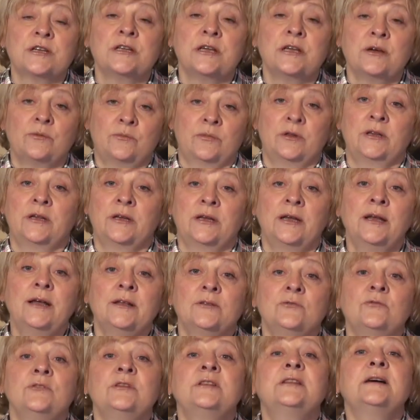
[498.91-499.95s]
There are
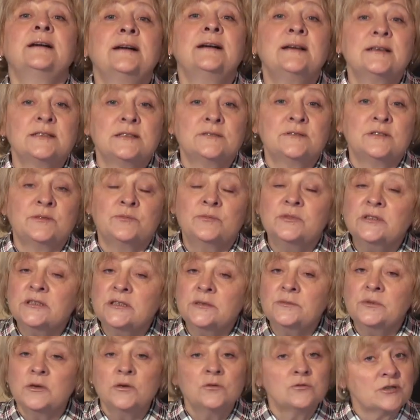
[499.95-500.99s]
international laws
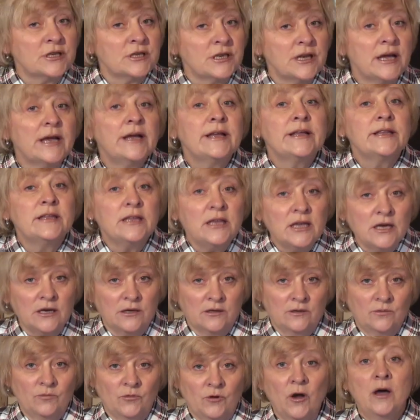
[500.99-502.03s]
and there are cosmic
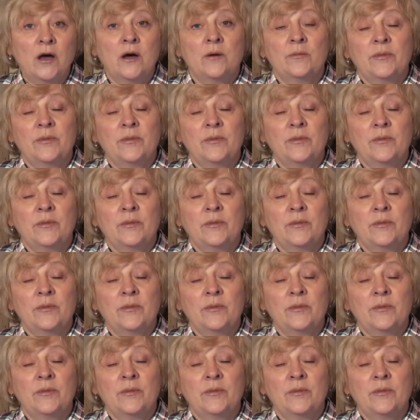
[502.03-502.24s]
laws.